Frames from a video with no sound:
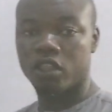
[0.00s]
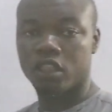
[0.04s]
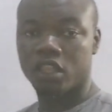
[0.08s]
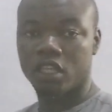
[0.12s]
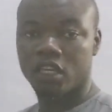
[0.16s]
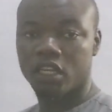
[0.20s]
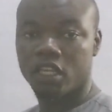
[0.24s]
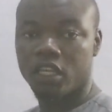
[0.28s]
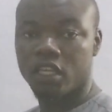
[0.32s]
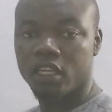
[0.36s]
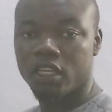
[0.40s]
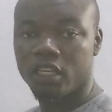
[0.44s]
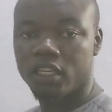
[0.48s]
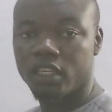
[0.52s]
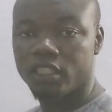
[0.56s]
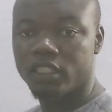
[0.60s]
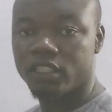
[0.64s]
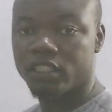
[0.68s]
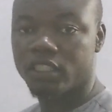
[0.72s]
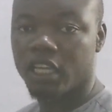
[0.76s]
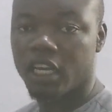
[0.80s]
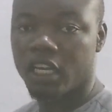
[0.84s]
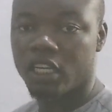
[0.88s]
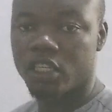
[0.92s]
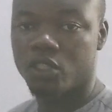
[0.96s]
botany,
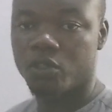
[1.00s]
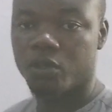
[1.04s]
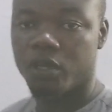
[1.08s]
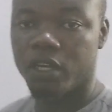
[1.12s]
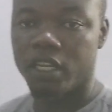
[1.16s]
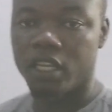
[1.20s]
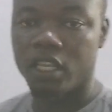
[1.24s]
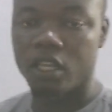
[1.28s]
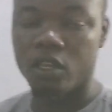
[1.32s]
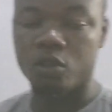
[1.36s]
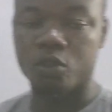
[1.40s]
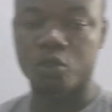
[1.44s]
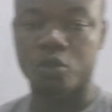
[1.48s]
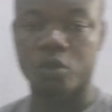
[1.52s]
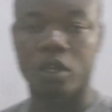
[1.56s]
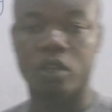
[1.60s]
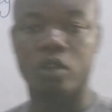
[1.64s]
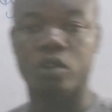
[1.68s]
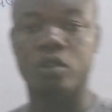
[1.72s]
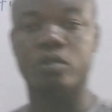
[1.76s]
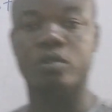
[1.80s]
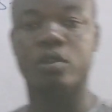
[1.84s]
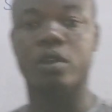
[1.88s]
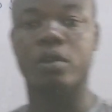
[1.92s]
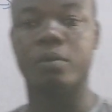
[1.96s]
is one
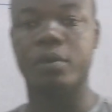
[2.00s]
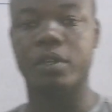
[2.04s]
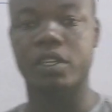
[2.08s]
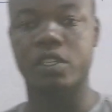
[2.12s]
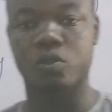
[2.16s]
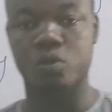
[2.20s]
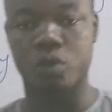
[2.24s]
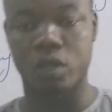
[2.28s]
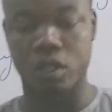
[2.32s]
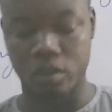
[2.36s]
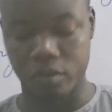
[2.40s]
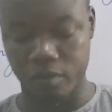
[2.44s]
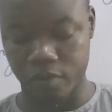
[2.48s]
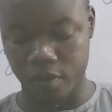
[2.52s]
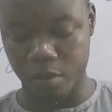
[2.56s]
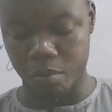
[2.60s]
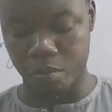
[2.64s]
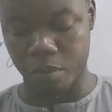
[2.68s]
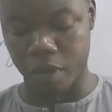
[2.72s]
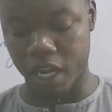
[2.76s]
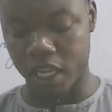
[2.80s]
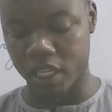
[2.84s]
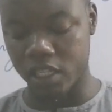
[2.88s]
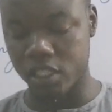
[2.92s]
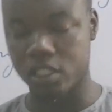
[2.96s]
of the
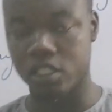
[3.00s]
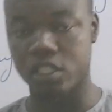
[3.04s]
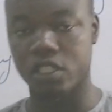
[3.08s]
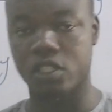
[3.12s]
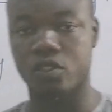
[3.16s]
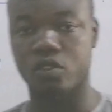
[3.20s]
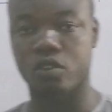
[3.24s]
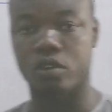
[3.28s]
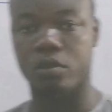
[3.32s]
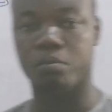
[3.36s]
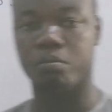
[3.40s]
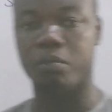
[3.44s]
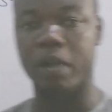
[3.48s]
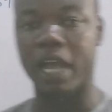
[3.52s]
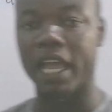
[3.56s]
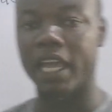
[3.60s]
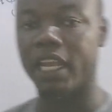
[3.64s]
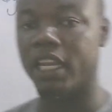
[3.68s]
branches of